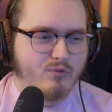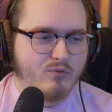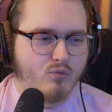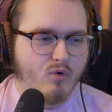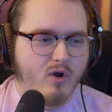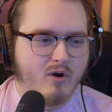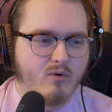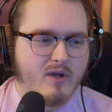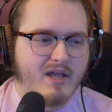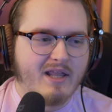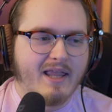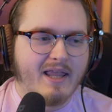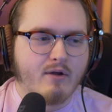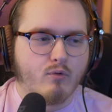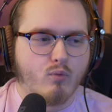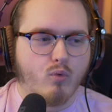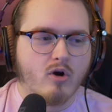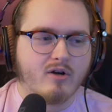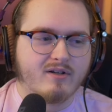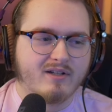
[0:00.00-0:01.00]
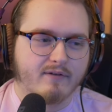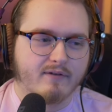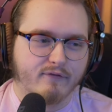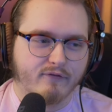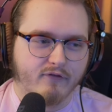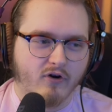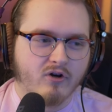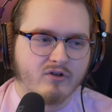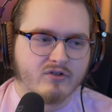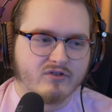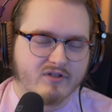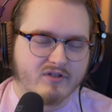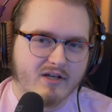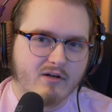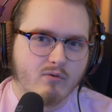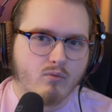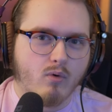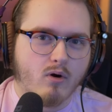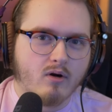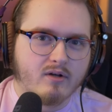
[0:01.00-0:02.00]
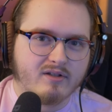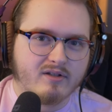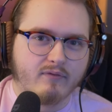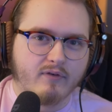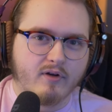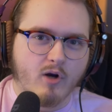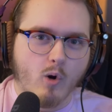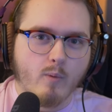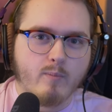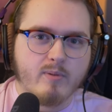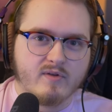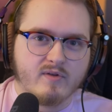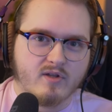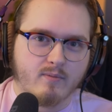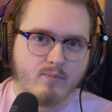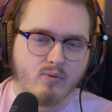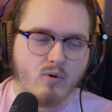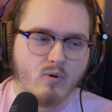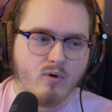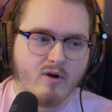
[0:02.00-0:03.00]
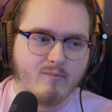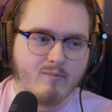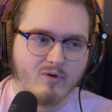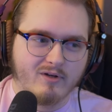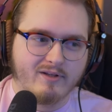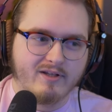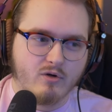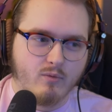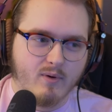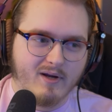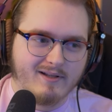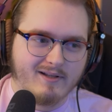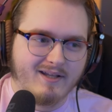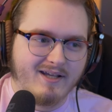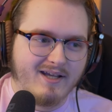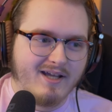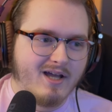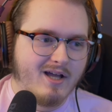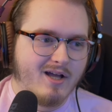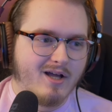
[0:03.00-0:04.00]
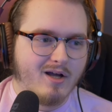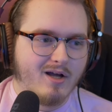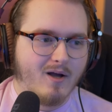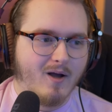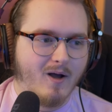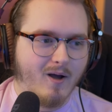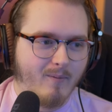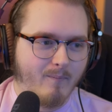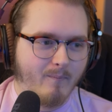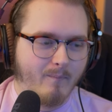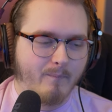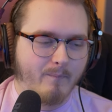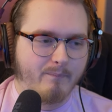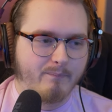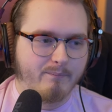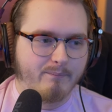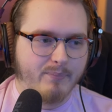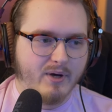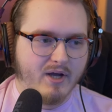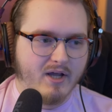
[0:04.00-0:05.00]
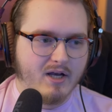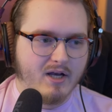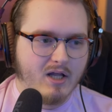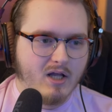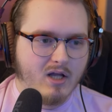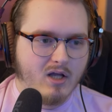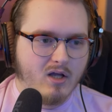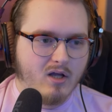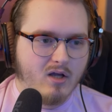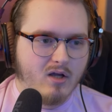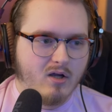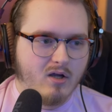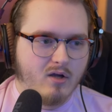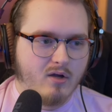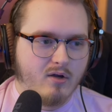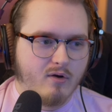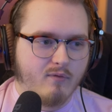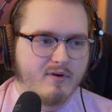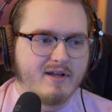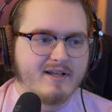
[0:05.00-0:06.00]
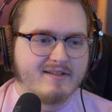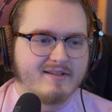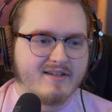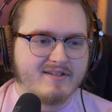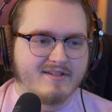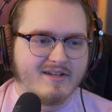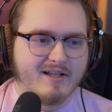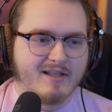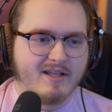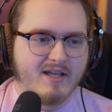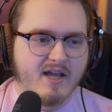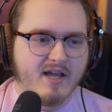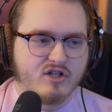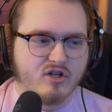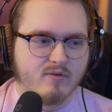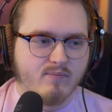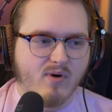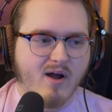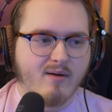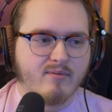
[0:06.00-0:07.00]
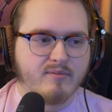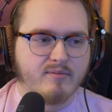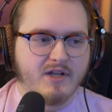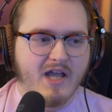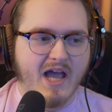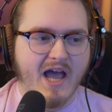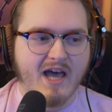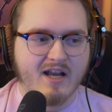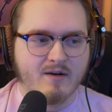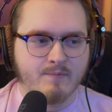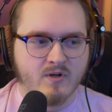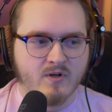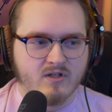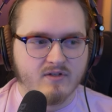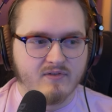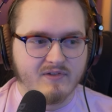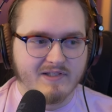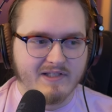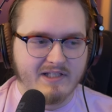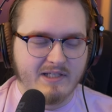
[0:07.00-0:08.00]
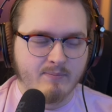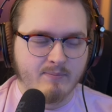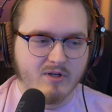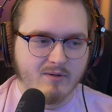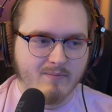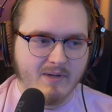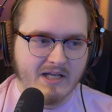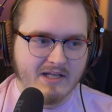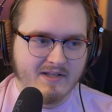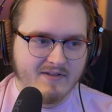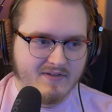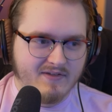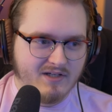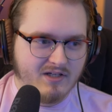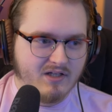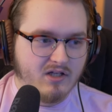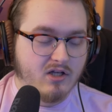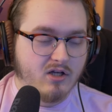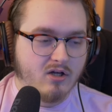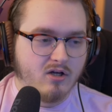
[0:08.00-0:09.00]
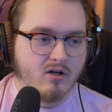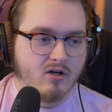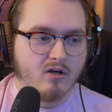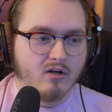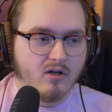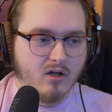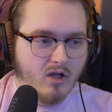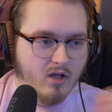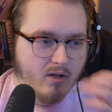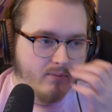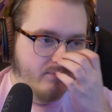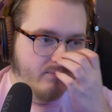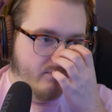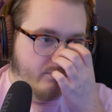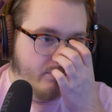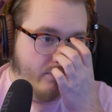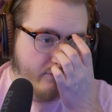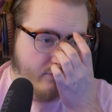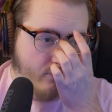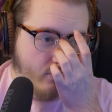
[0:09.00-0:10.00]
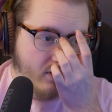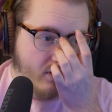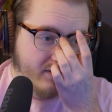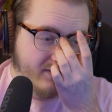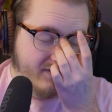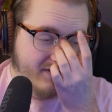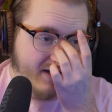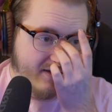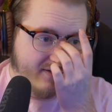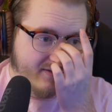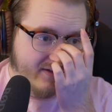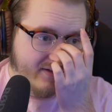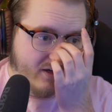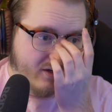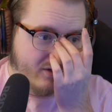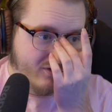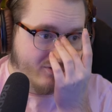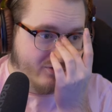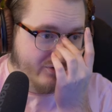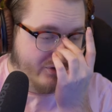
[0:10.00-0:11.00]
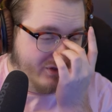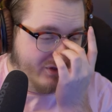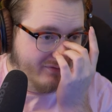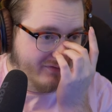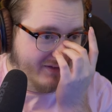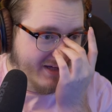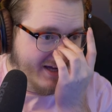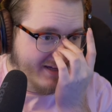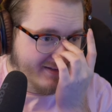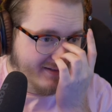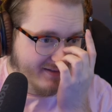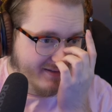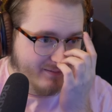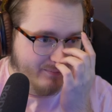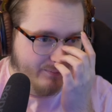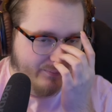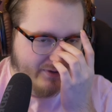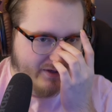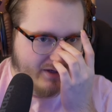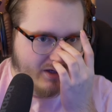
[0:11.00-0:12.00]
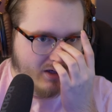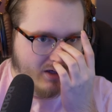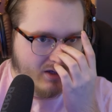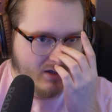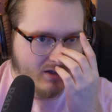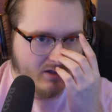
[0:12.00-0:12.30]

run it like worked at first, and it works if it opens the program really quickly. Um, but realistically, I should probably add a bunch of sleep commands in here um, before it sends the control shift S, but...